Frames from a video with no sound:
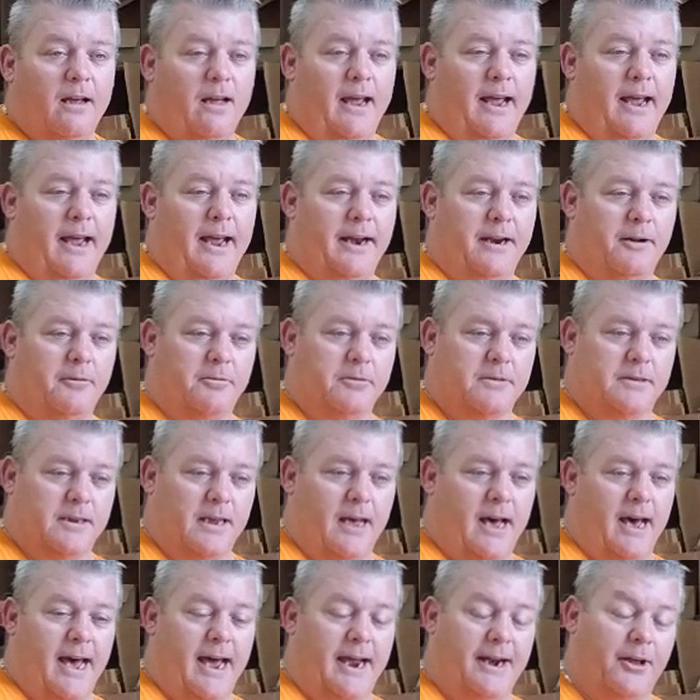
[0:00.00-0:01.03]
and
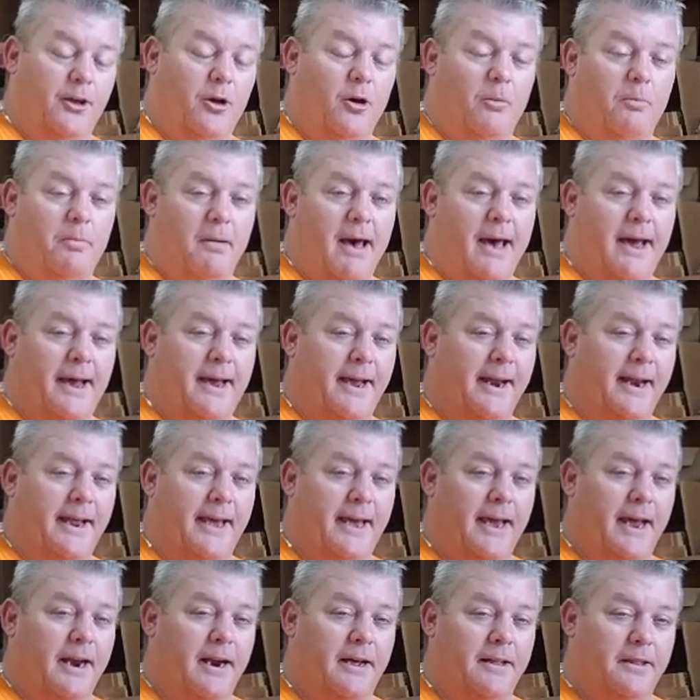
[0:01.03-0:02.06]
I had to go back in
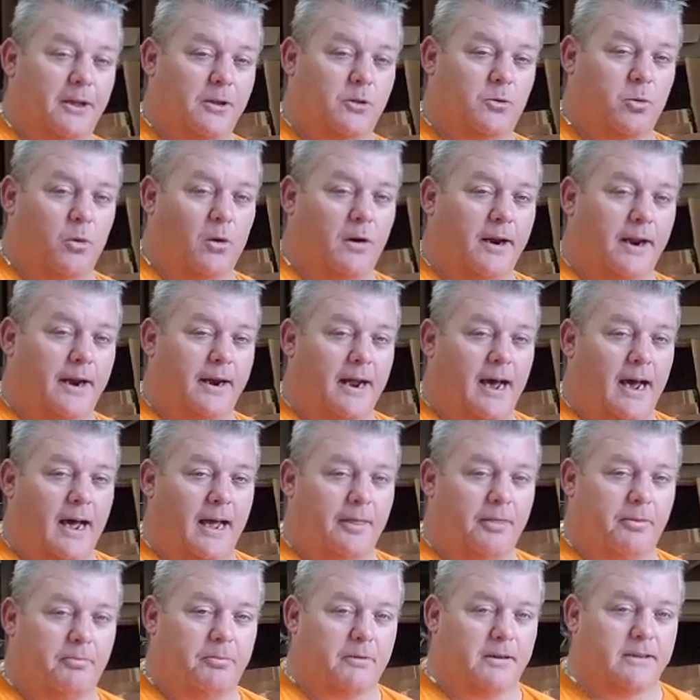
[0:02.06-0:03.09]
again on the
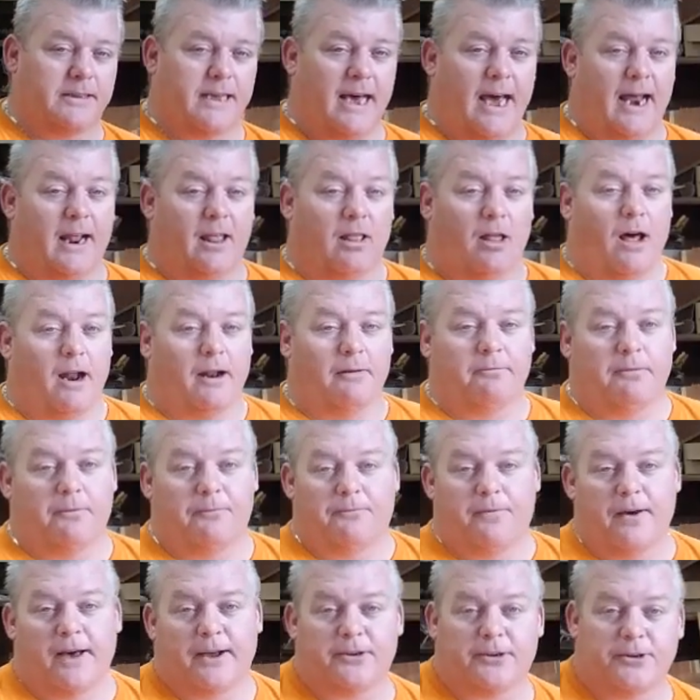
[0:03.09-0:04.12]
29th because I had a lot of
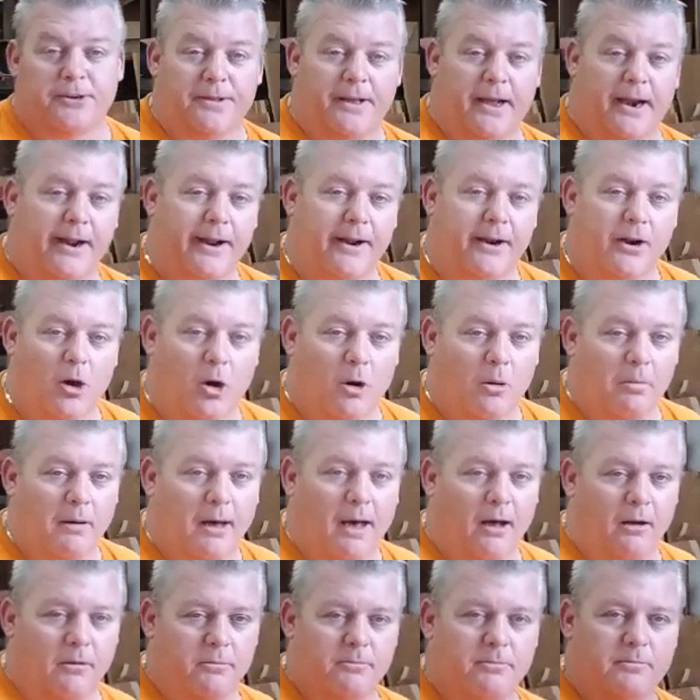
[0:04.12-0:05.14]
infection they didn't know
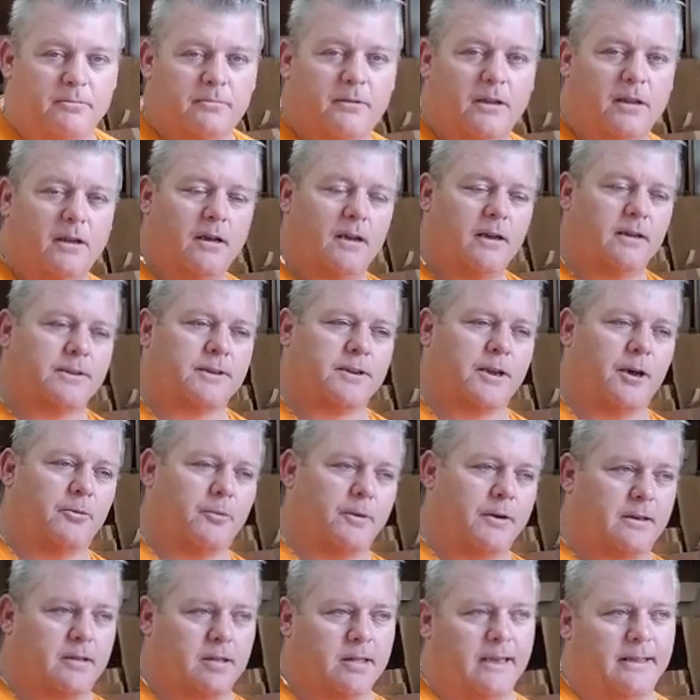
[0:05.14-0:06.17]
about. So we
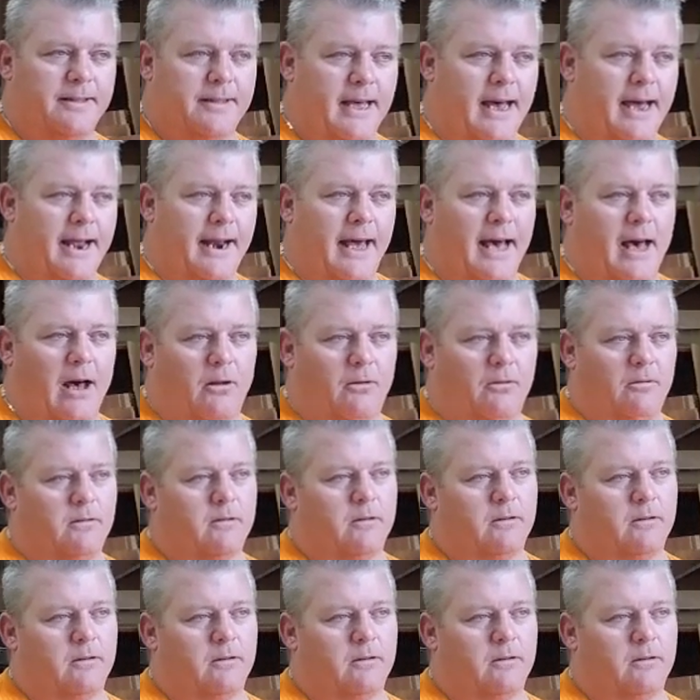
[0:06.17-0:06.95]
cleaned that out.